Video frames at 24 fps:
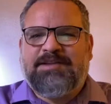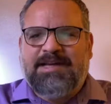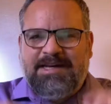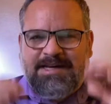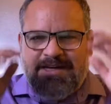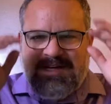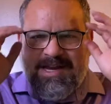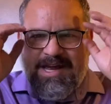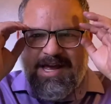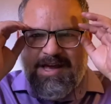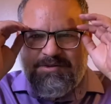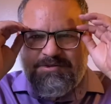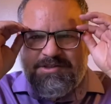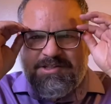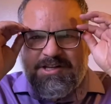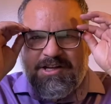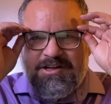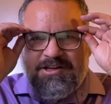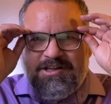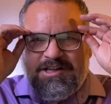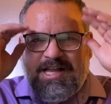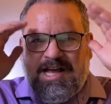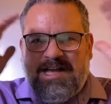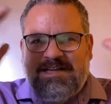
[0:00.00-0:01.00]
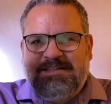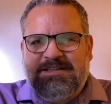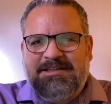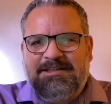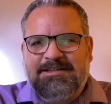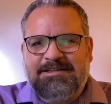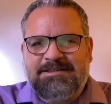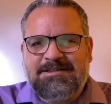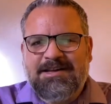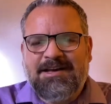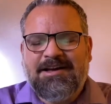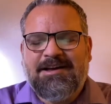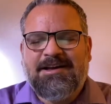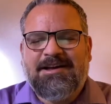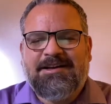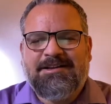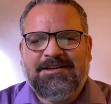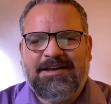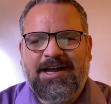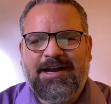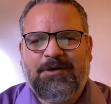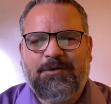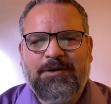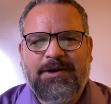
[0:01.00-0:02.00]
They didn't have sunglasses
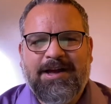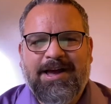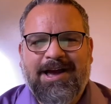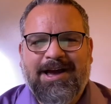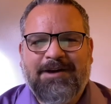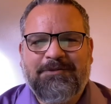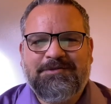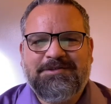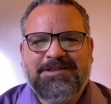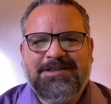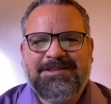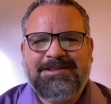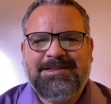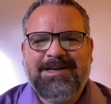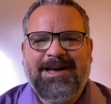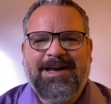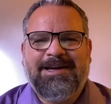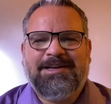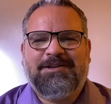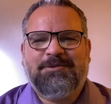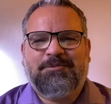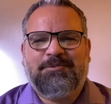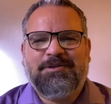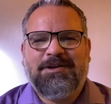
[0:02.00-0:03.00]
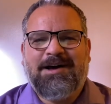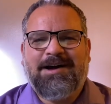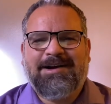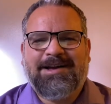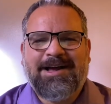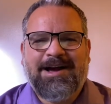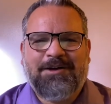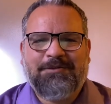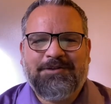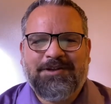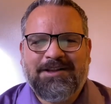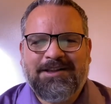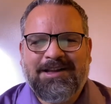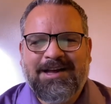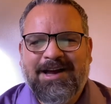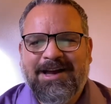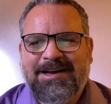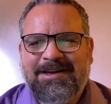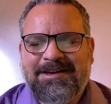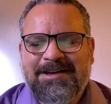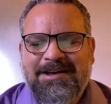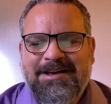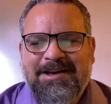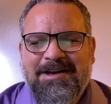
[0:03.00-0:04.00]
like we have today to block out the
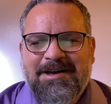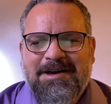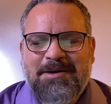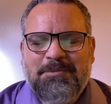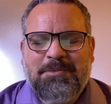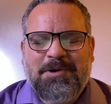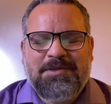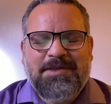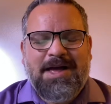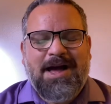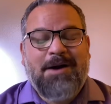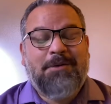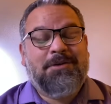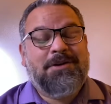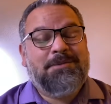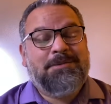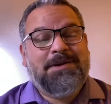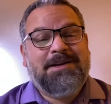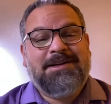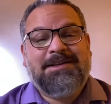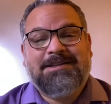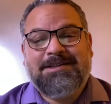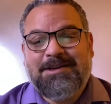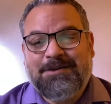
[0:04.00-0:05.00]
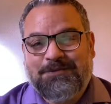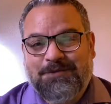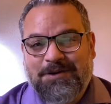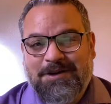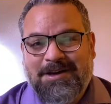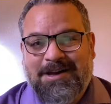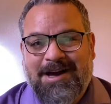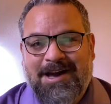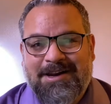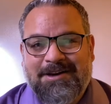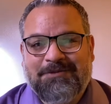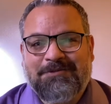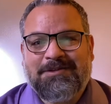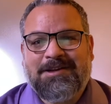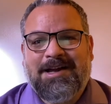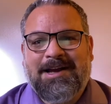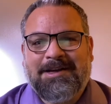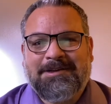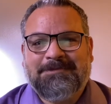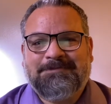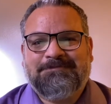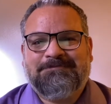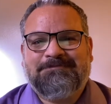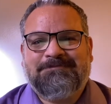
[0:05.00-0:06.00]
light, but that would have been a different kind of
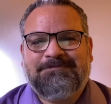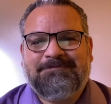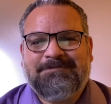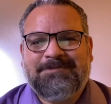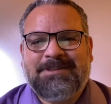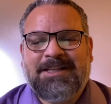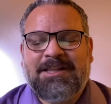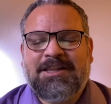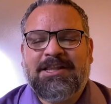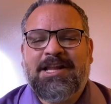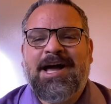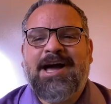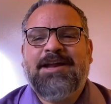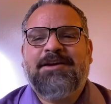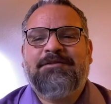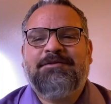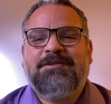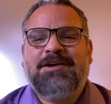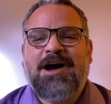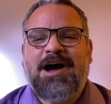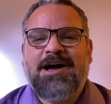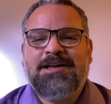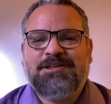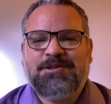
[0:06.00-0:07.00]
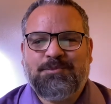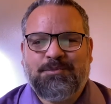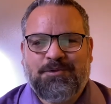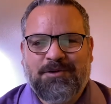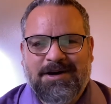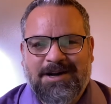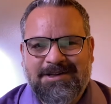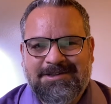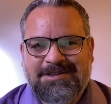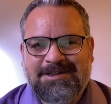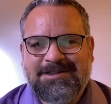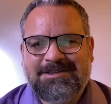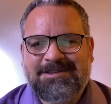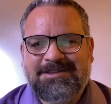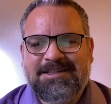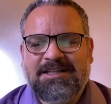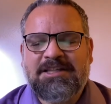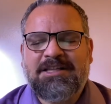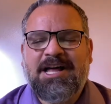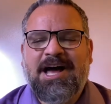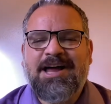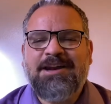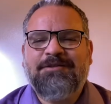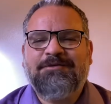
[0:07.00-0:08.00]
light the light of God's presence, the
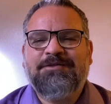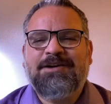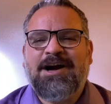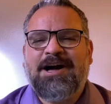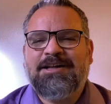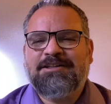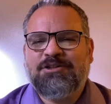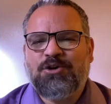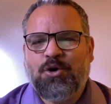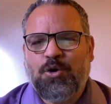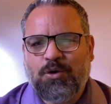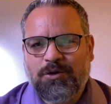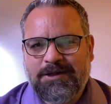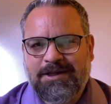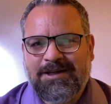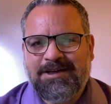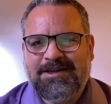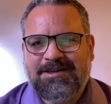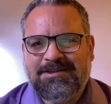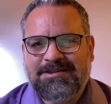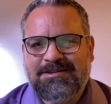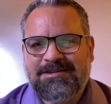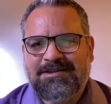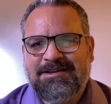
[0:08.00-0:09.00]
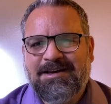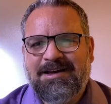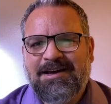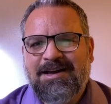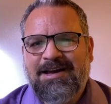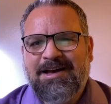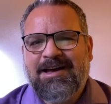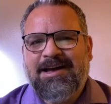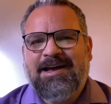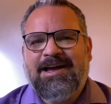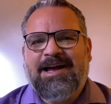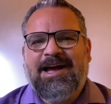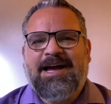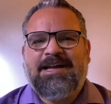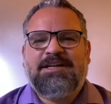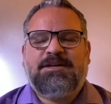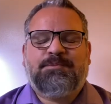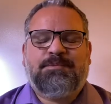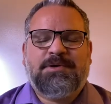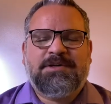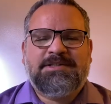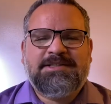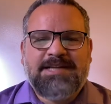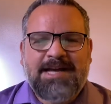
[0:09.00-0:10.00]
light of God's holiness. And to
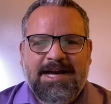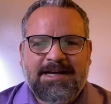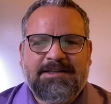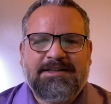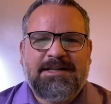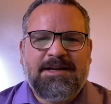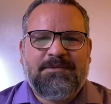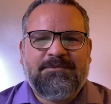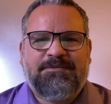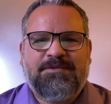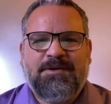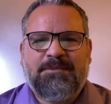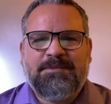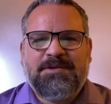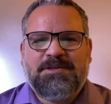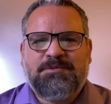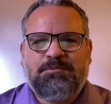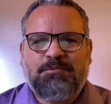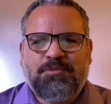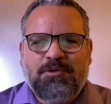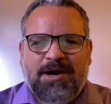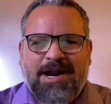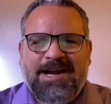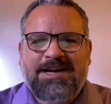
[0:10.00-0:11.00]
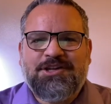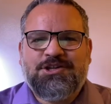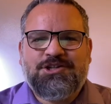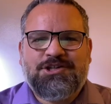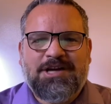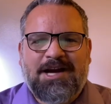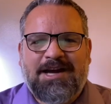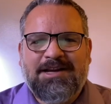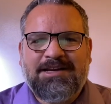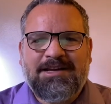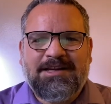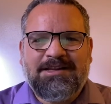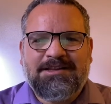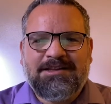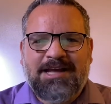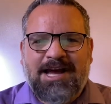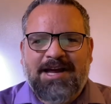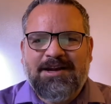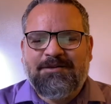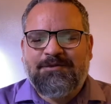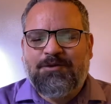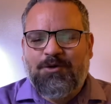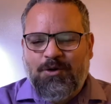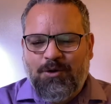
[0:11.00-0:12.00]
protect them from this bright, shining
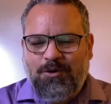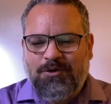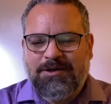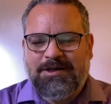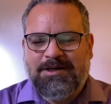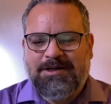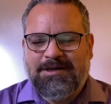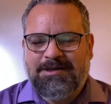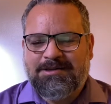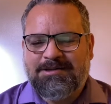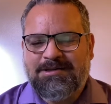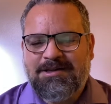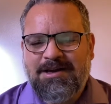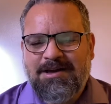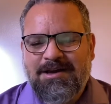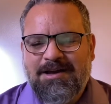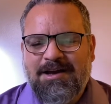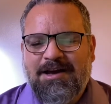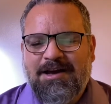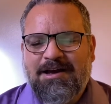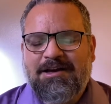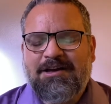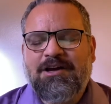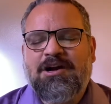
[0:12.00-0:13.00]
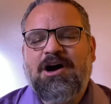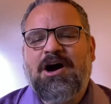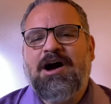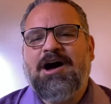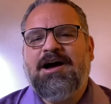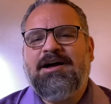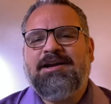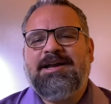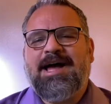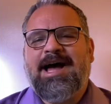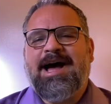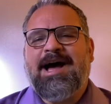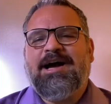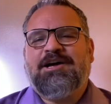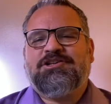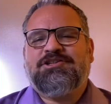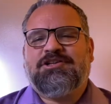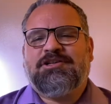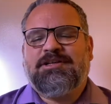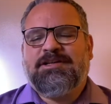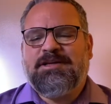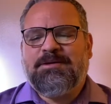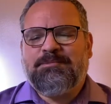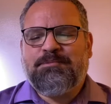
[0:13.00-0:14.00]
light of holiness, God
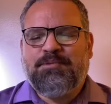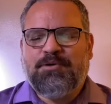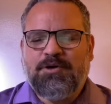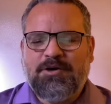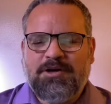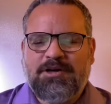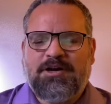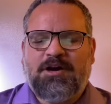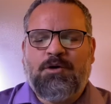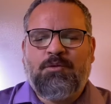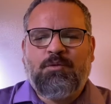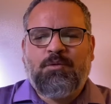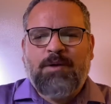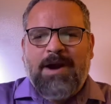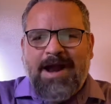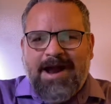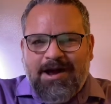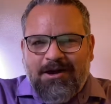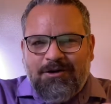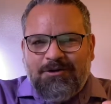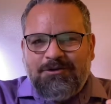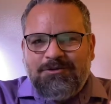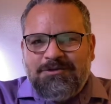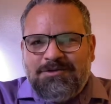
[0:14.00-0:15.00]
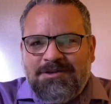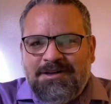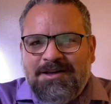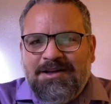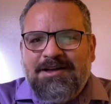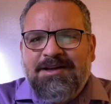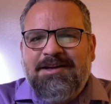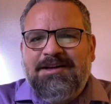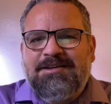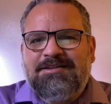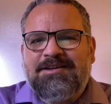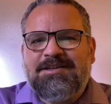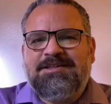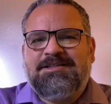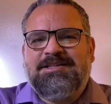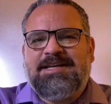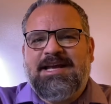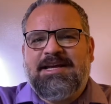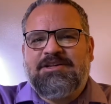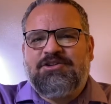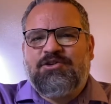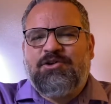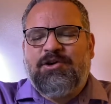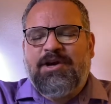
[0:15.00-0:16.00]
actually put around the
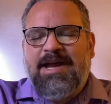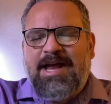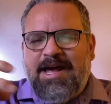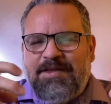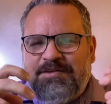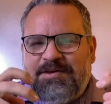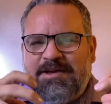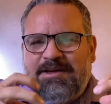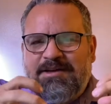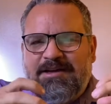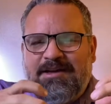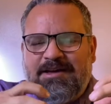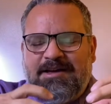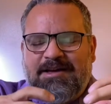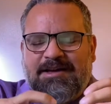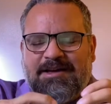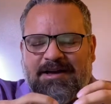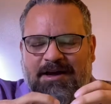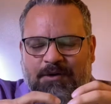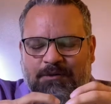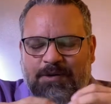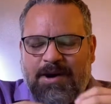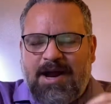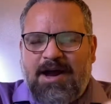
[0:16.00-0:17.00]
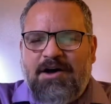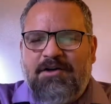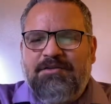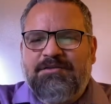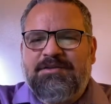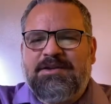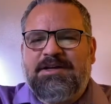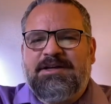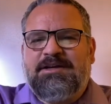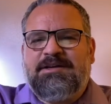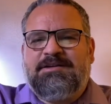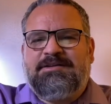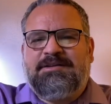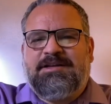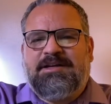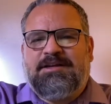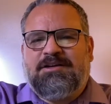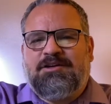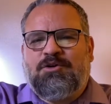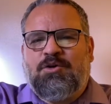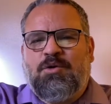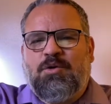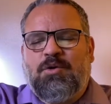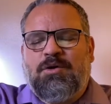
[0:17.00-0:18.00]
sanctuary, he had the around the,
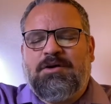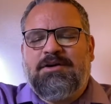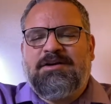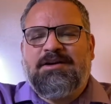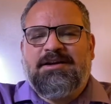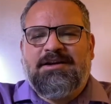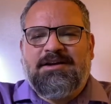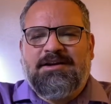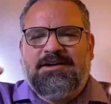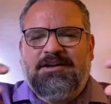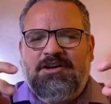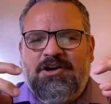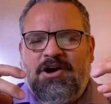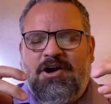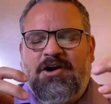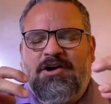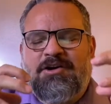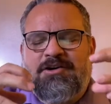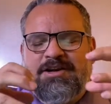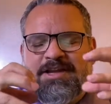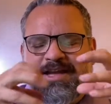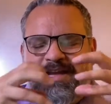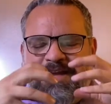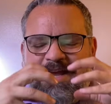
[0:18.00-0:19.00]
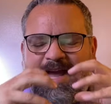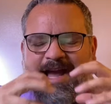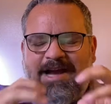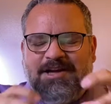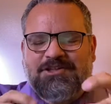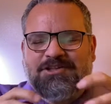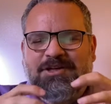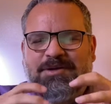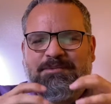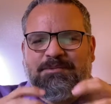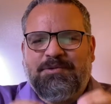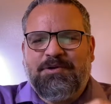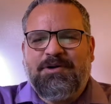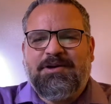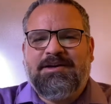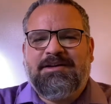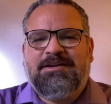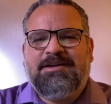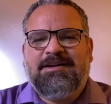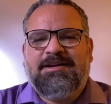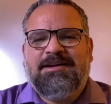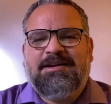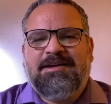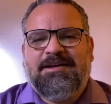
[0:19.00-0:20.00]
the courtyard, he actually
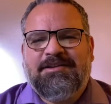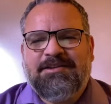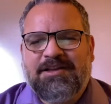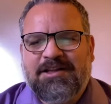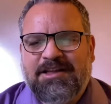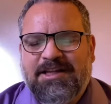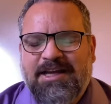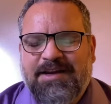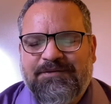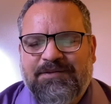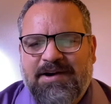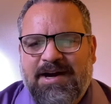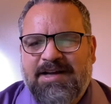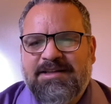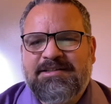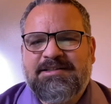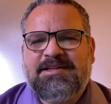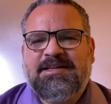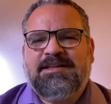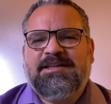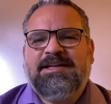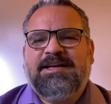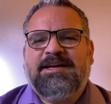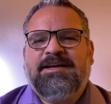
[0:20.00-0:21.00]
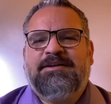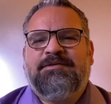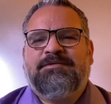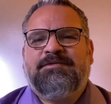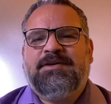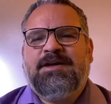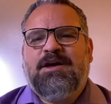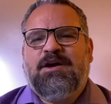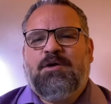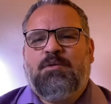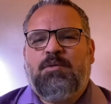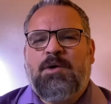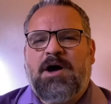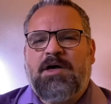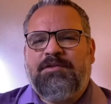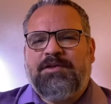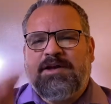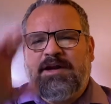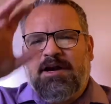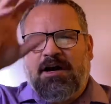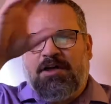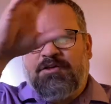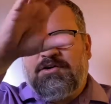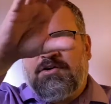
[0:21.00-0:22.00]
put the Levites to live, while
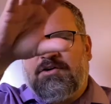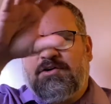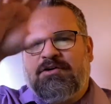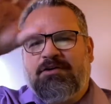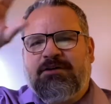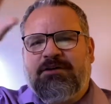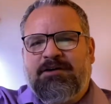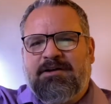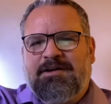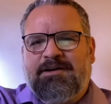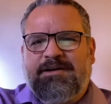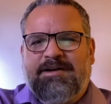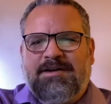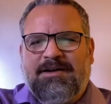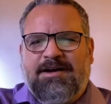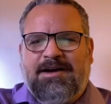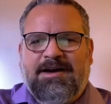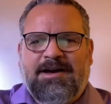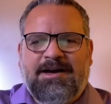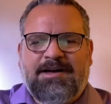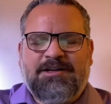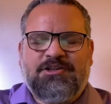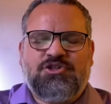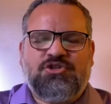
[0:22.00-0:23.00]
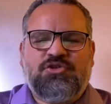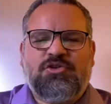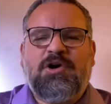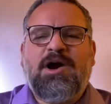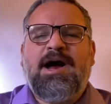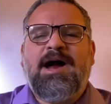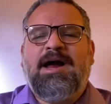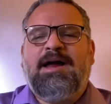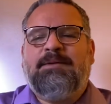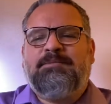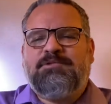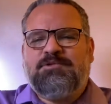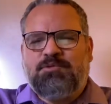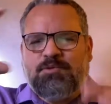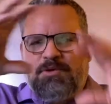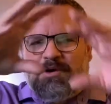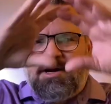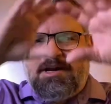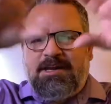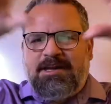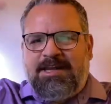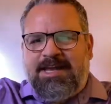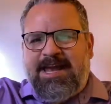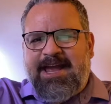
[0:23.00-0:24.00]
the other uh, tribes were
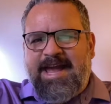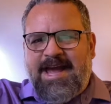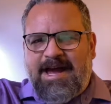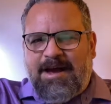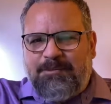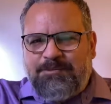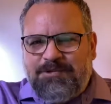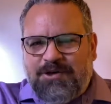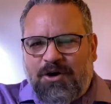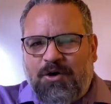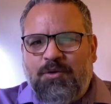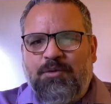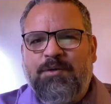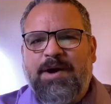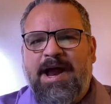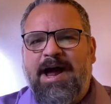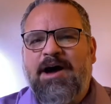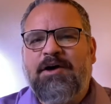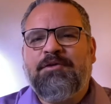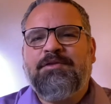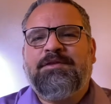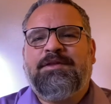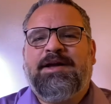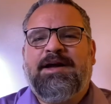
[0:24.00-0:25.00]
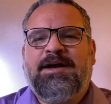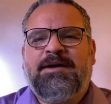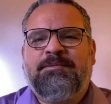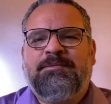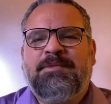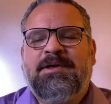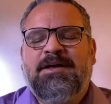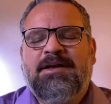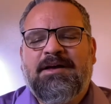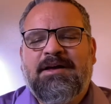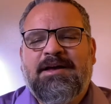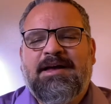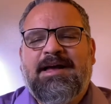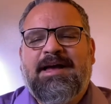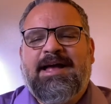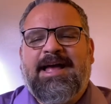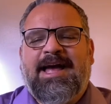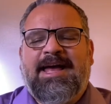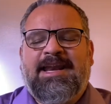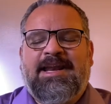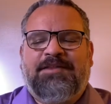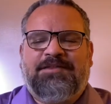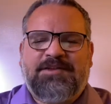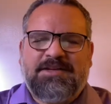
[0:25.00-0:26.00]
encamped around them,
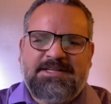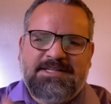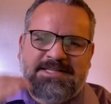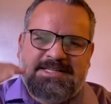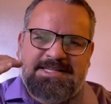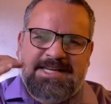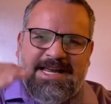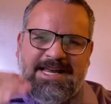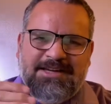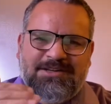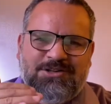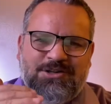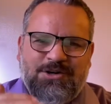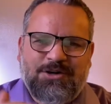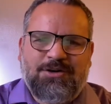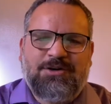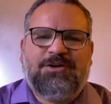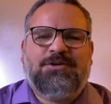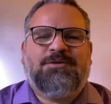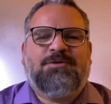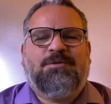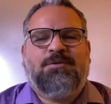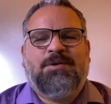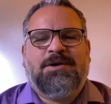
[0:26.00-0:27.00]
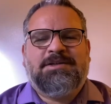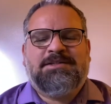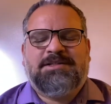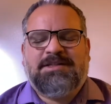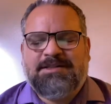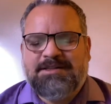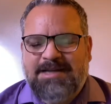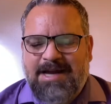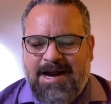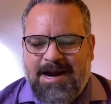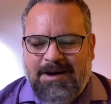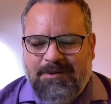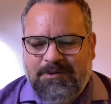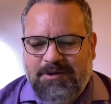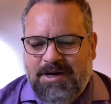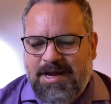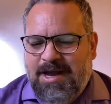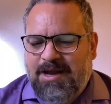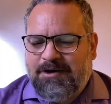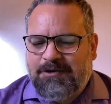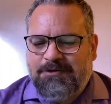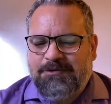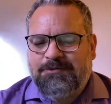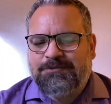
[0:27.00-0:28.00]
and at the center was the
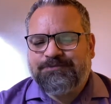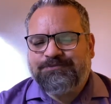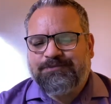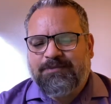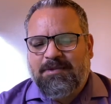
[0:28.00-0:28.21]
tabernacle.